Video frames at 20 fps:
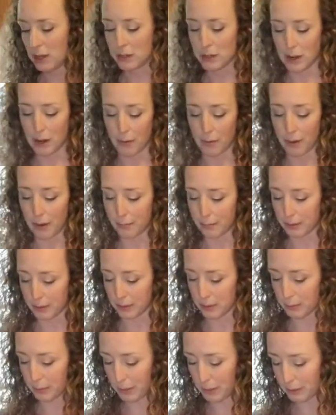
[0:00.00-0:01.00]
Now, I'm going
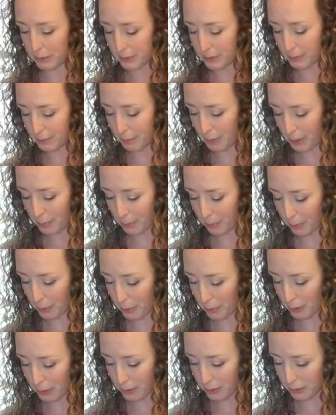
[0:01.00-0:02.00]
to sprinkle some
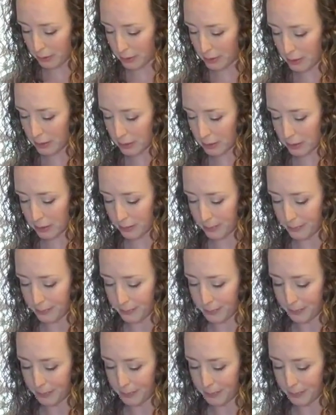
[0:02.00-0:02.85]
pepperoni on here.